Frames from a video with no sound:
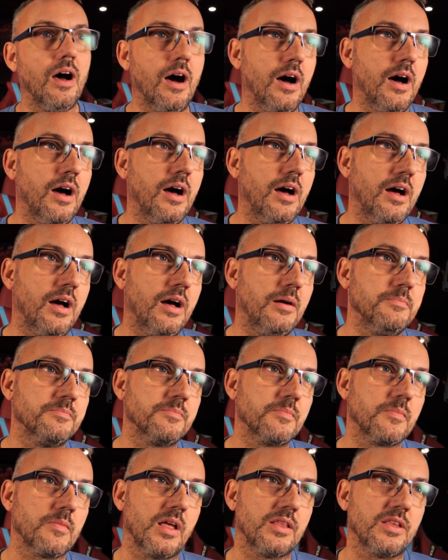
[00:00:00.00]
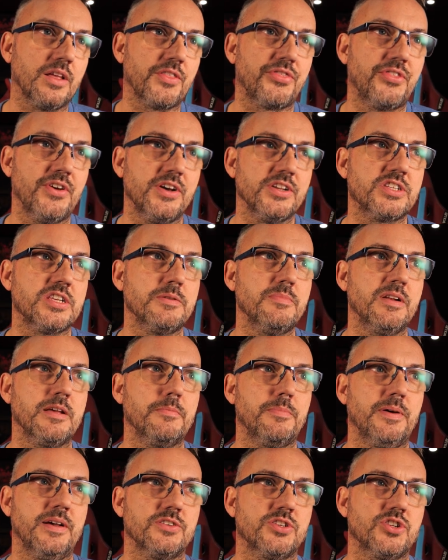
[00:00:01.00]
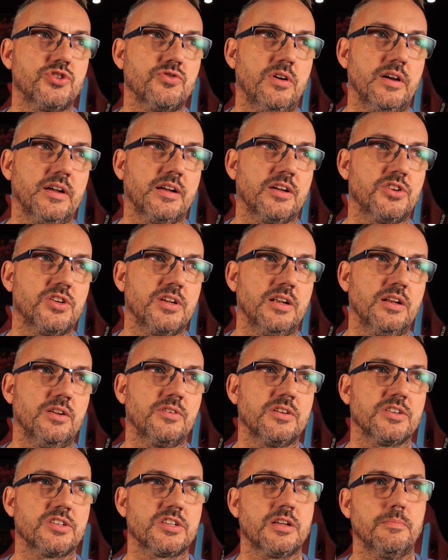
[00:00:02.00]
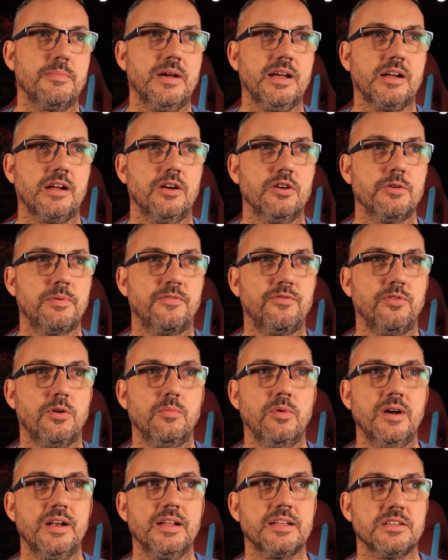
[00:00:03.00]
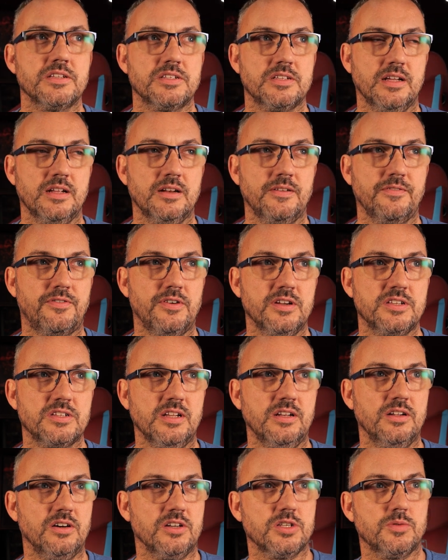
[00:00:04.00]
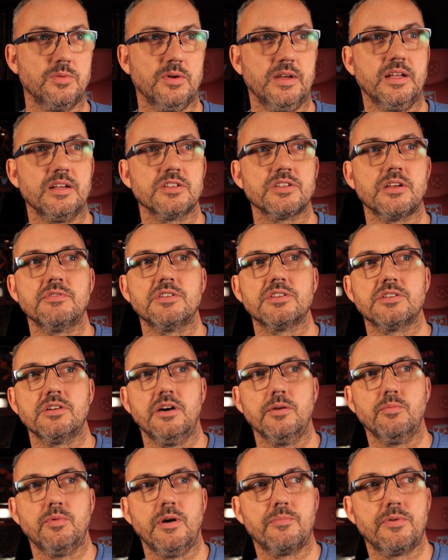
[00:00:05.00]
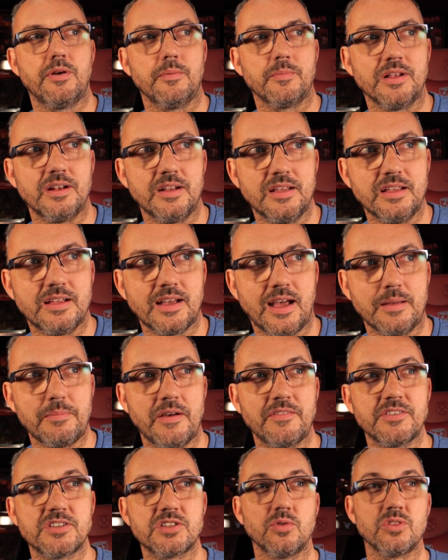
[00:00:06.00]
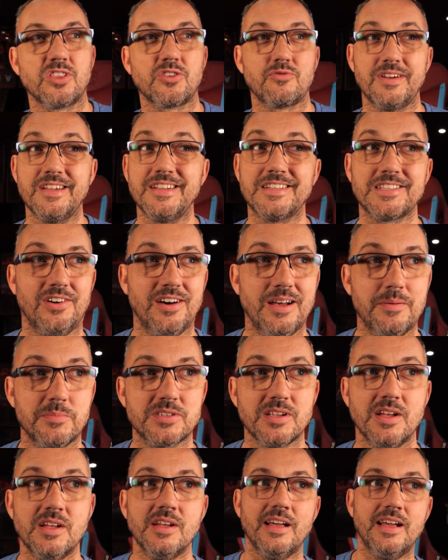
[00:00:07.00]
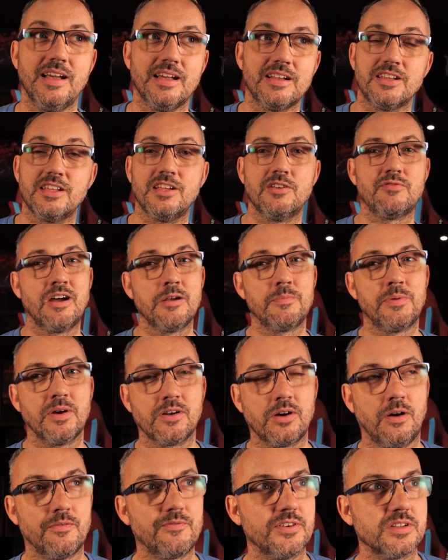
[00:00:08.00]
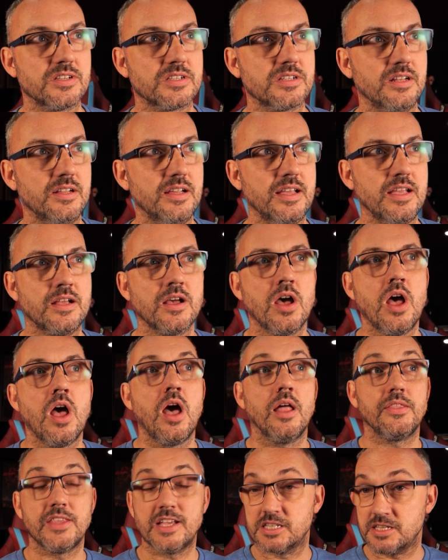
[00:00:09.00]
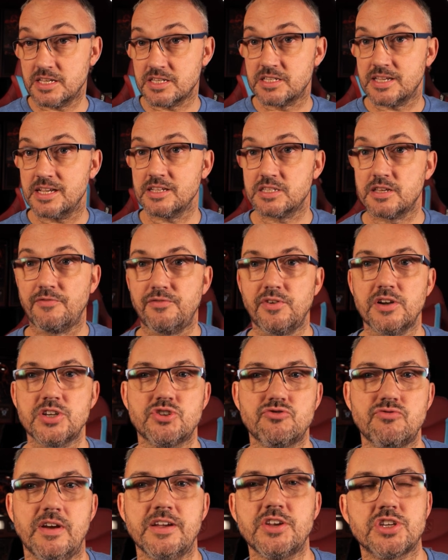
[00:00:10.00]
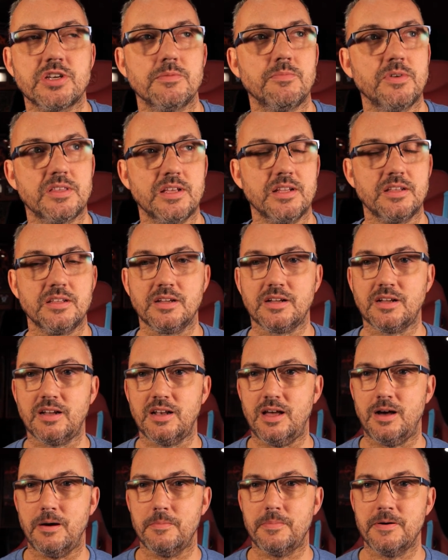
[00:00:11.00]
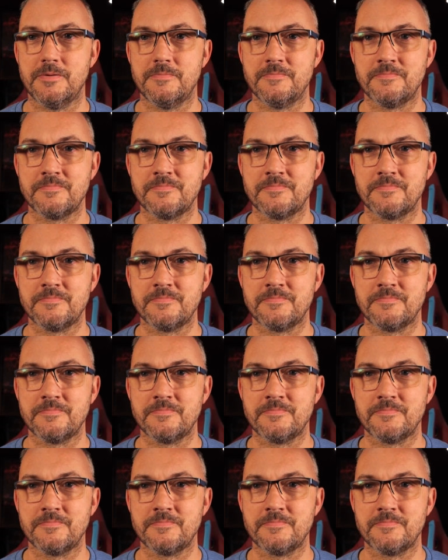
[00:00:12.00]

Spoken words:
That £30 million striker Gianluca Scamacca, who performed well against England for Italy last week, has only started one Premier League game, having scored 3 times in the Europa Conference League. There's a sense of frustration within the club.